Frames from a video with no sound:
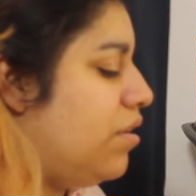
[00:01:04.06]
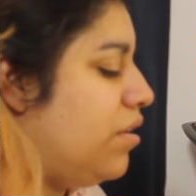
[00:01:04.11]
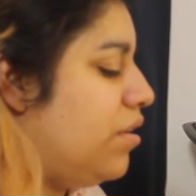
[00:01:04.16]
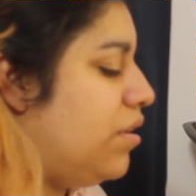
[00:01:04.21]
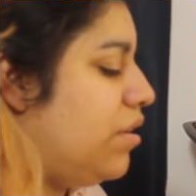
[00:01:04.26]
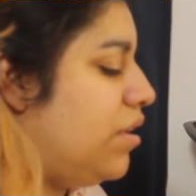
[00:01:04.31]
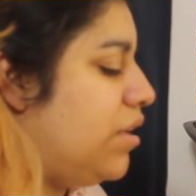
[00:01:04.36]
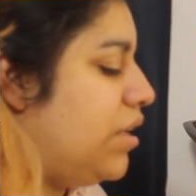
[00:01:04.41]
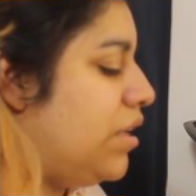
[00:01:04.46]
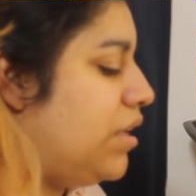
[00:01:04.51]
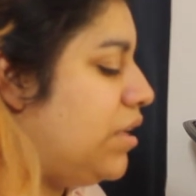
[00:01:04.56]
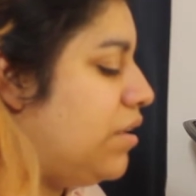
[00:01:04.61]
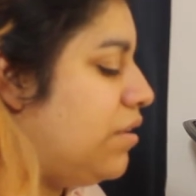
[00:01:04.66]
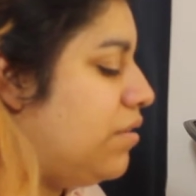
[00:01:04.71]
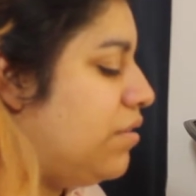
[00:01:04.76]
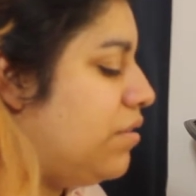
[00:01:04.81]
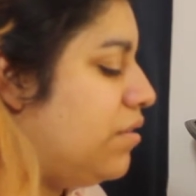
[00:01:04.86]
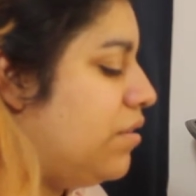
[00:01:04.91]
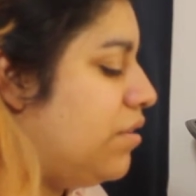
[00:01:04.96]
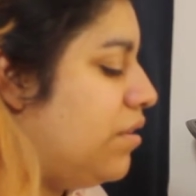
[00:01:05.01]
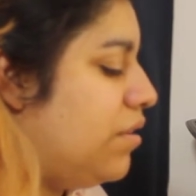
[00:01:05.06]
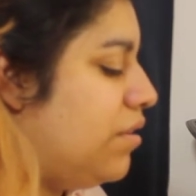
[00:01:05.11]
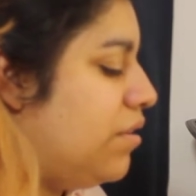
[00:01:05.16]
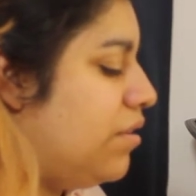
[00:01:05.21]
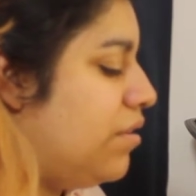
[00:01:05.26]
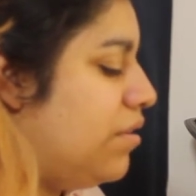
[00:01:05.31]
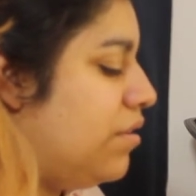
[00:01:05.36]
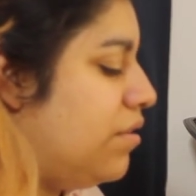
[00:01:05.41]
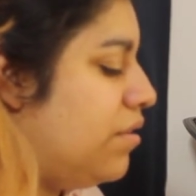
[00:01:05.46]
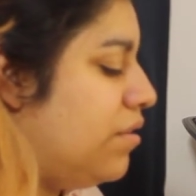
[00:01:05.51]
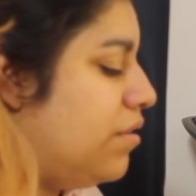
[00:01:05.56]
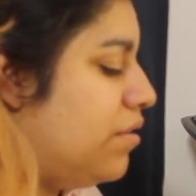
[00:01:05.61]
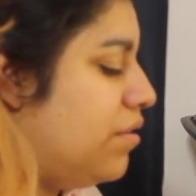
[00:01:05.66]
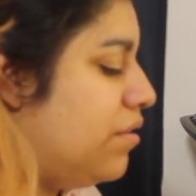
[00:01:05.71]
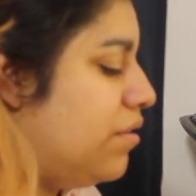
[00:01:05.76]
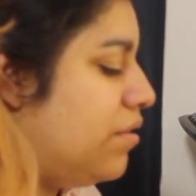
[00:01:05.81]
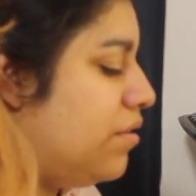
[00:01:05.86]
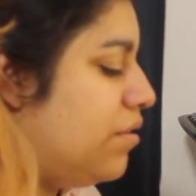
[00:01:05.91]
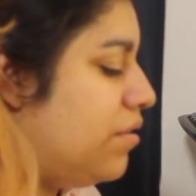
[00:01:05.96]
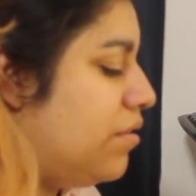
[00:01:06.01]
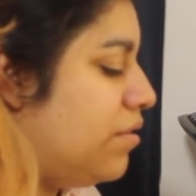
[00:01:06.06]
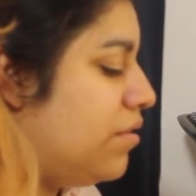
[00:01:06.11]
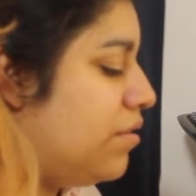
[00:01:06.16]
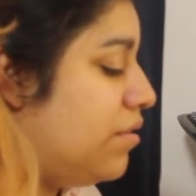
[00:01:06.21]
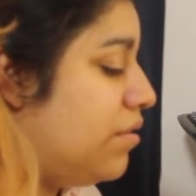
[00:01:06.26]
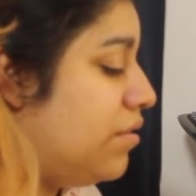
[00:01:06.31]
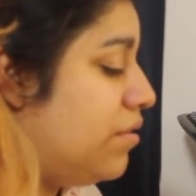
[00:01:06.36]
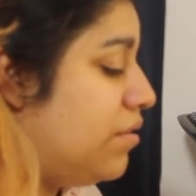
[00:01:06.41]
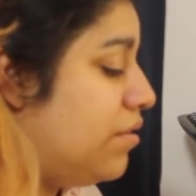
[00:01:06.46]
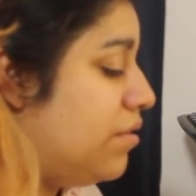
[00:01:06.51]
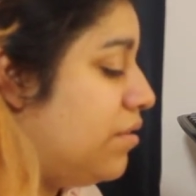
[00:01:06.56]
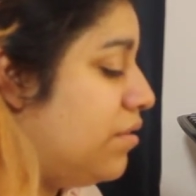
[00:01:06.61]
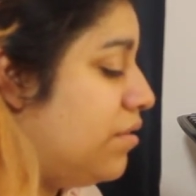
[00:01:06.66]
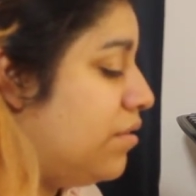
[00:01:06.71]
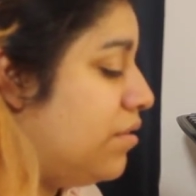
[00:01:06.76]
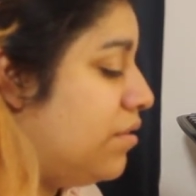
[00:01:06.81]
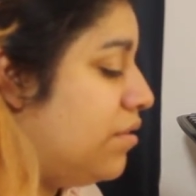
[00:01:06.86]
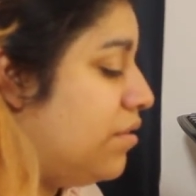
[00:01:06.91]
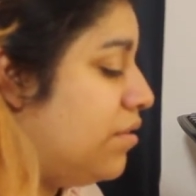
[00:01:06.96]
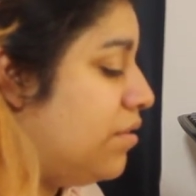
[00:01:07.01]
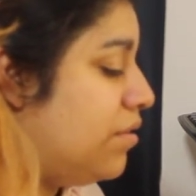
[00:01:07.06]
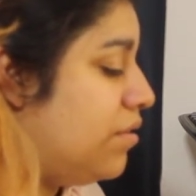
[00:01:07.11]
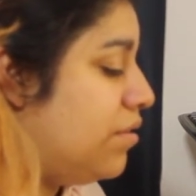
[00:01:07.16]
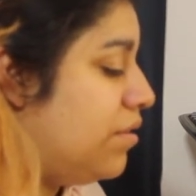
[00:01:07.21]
[no speech]